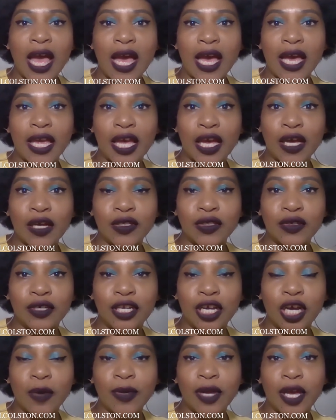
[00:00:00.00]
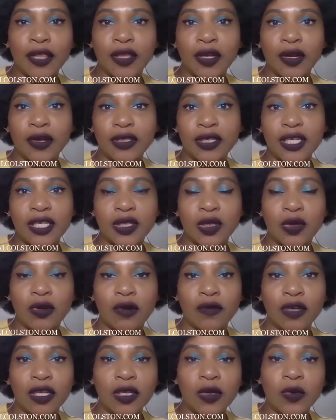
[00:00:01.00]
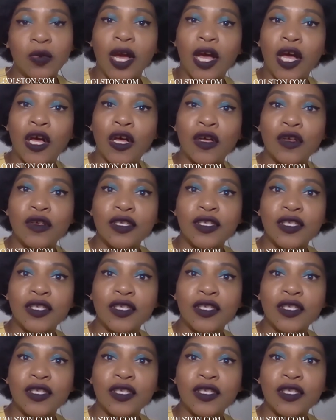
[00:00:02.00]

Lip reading: How y'all doing? I hope y'all Thursday is going really well.